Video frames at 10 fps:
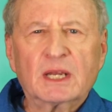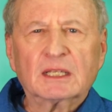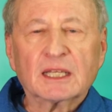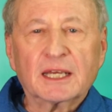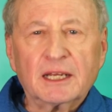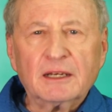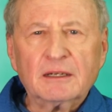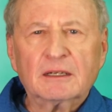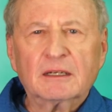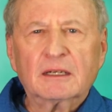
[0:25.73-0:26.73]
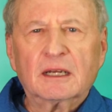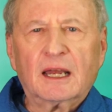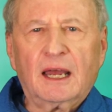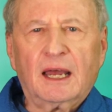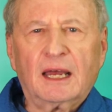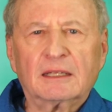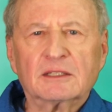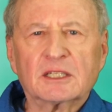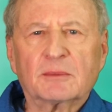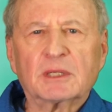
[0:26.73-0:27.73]
linen,
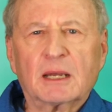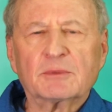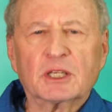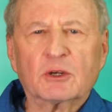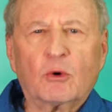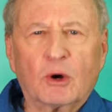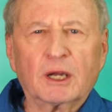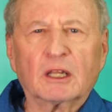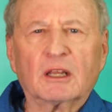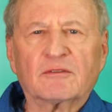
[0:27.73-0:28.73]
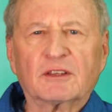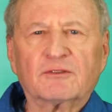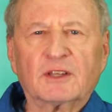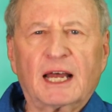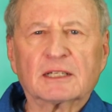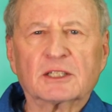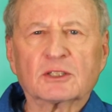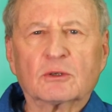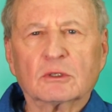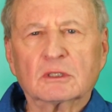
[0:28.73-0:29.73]
and sometimes the oil of the flax
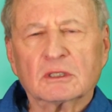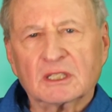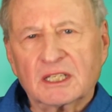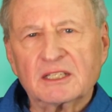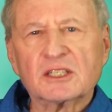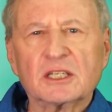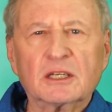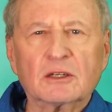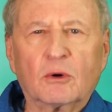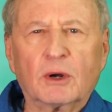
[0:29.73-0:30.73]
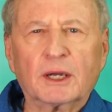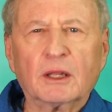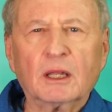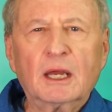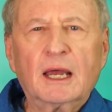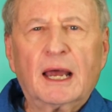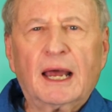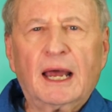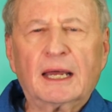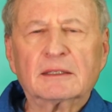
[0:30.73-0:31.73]
is called linseed oil,
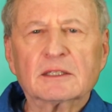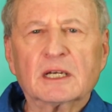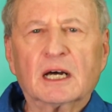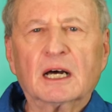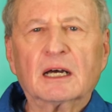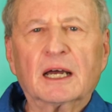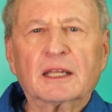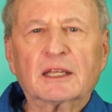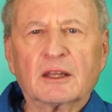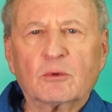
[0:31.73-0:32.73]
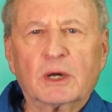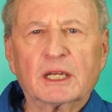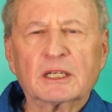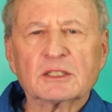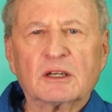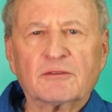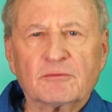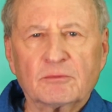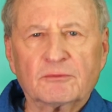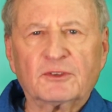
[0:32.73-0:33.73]
and the other one is
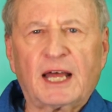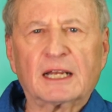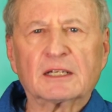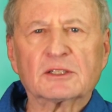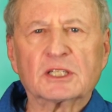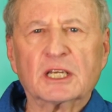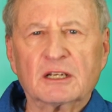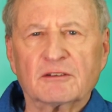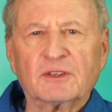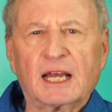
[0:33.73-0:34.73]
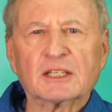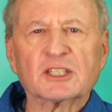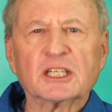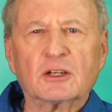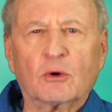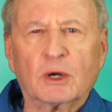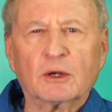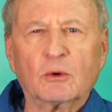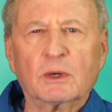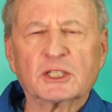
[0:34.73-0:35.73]
flaxseed and flaxseed
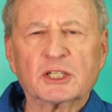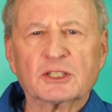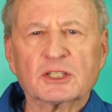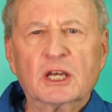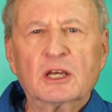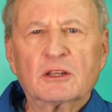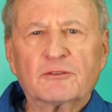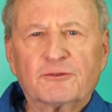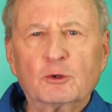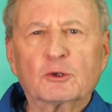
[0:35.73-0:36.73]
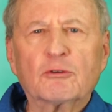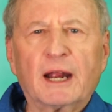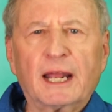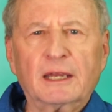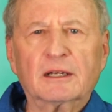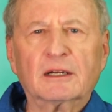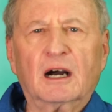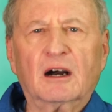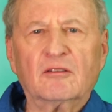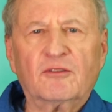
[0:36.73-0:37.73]
oil, which is the food grade
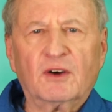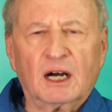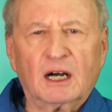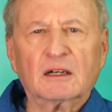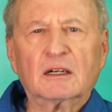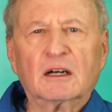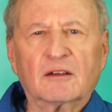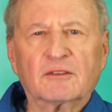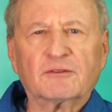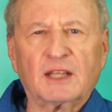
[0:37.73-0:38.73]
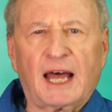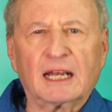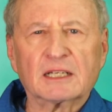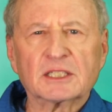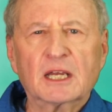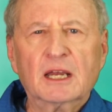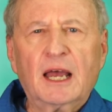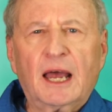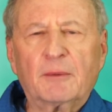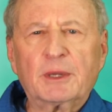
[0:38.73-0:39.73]
of the flax.
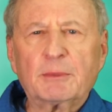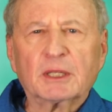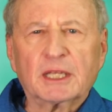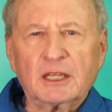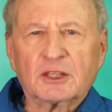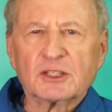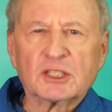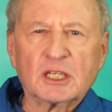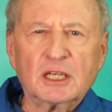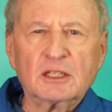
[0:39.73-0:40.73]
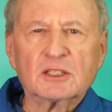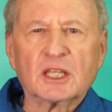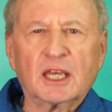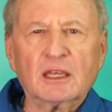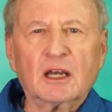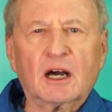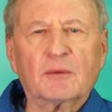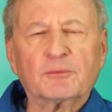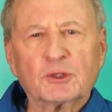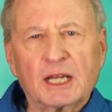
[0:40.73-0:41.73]
And people eat the seeds, they
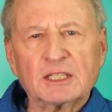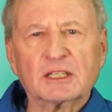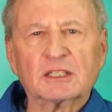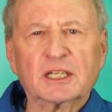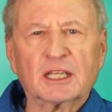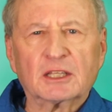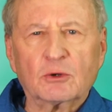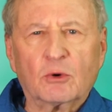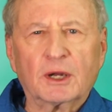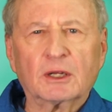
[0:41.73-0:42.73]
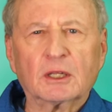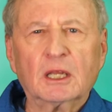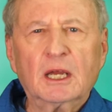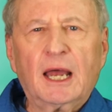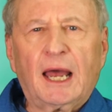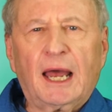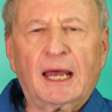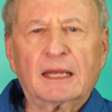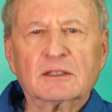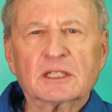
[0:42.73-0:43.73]
press it to get the oil,
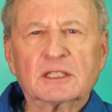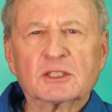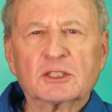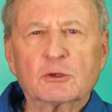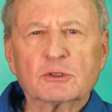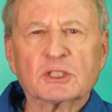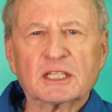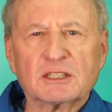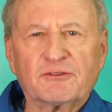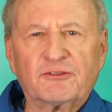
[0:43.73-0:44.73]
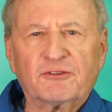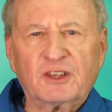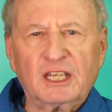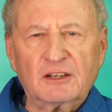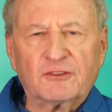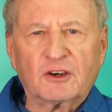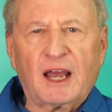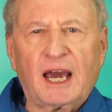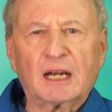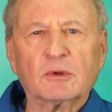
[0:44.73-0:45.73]
and it's used as a feed
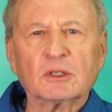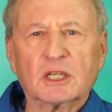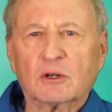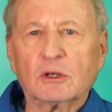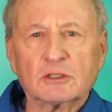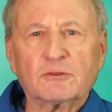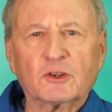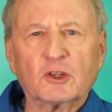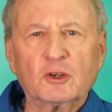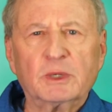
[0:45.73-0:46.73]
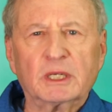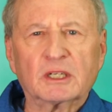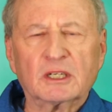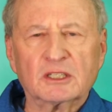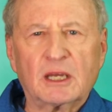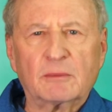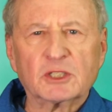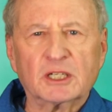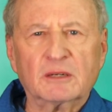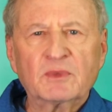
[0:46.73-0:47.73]
for animals and also for human
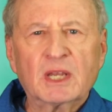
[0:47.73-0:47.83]
consumption.